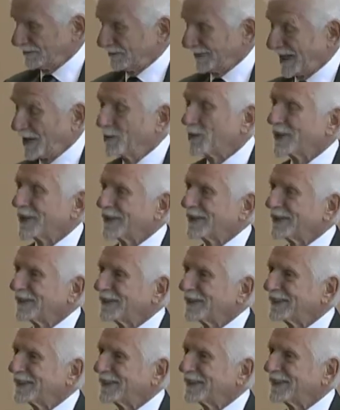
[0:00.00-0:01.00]
They will
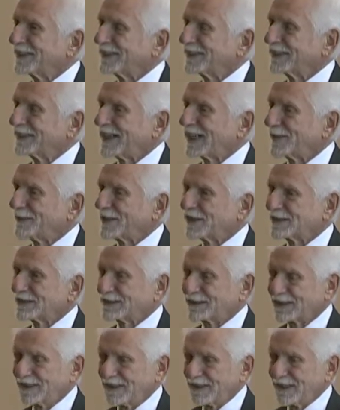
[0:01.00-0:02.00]
adopt this